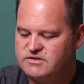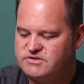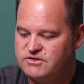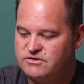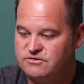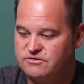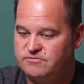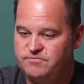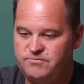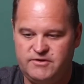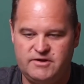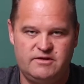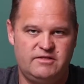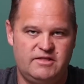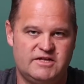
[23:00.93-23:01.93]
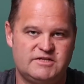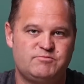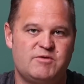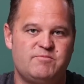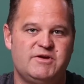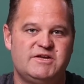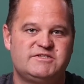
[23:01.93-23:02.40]
So that's
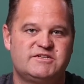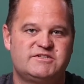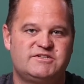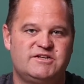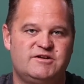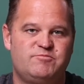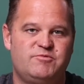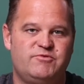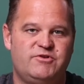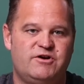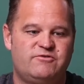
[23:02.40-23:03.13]
my basic setup of